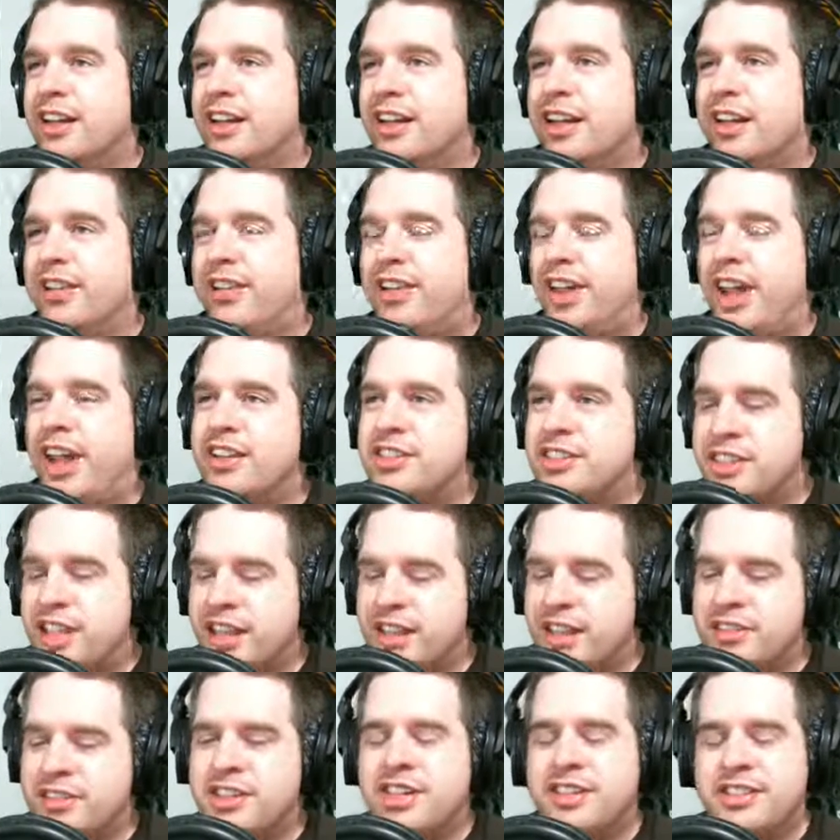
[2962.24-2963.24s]
They
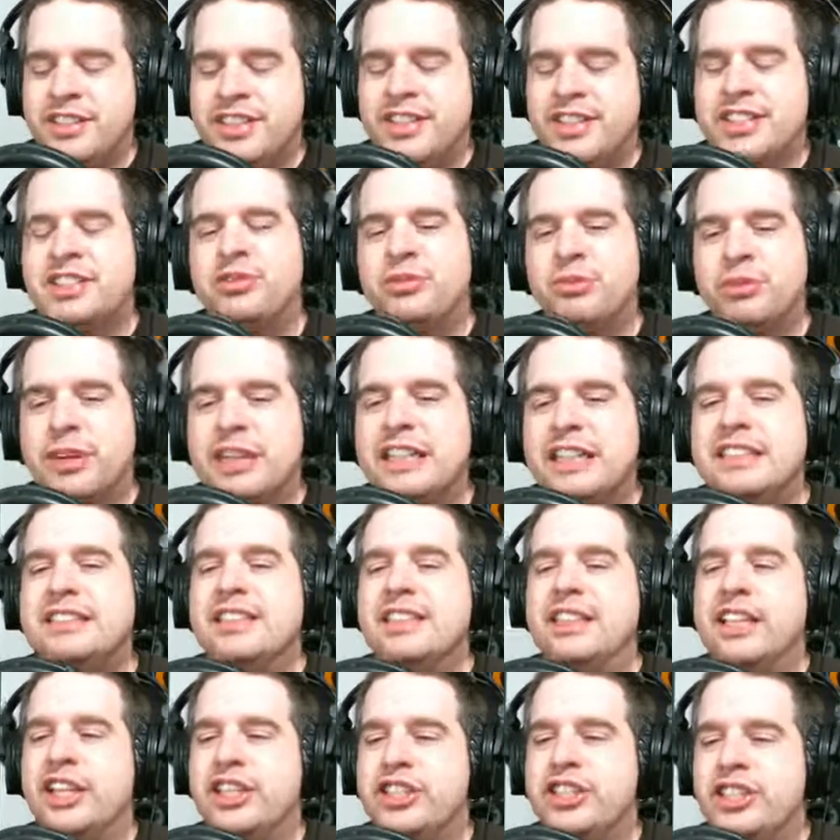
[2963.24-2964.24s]
did just
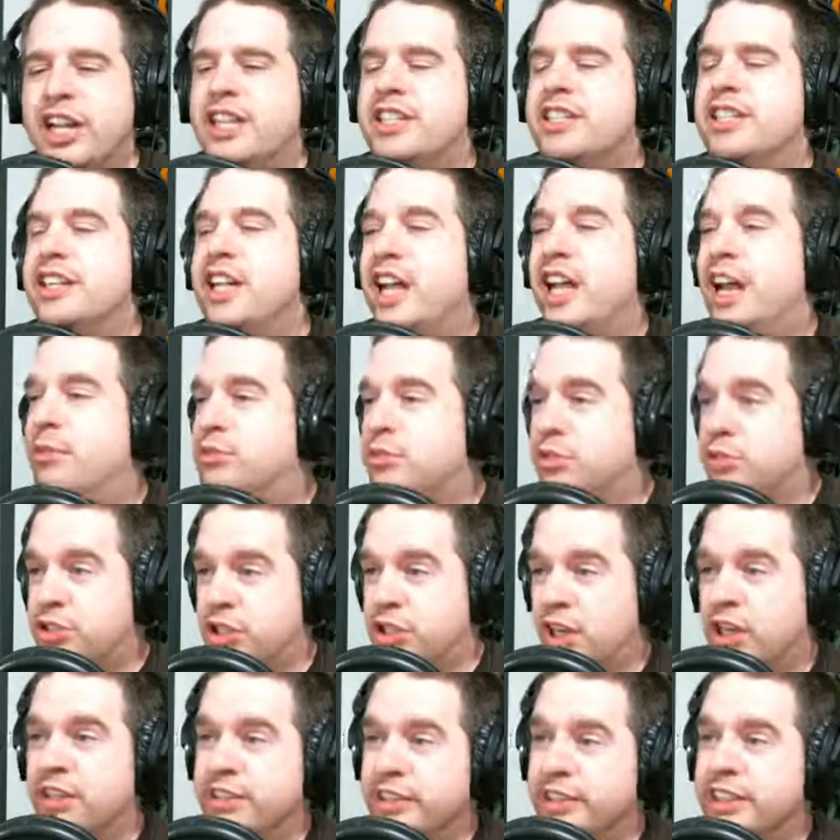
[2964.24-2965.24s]
recently change the game so
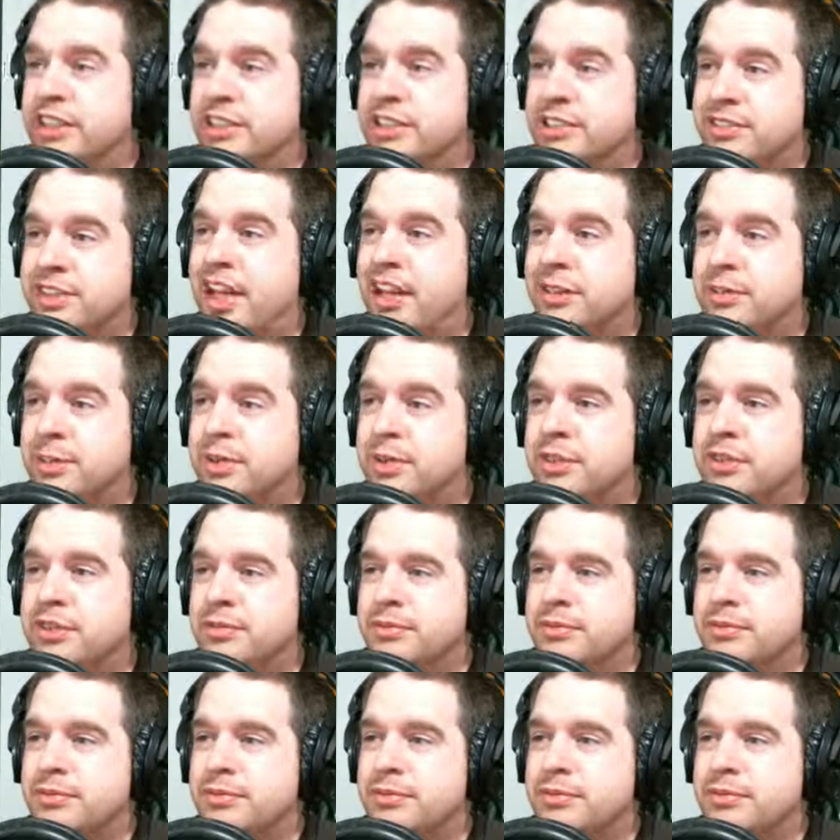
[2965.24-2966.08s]
jungling is viable.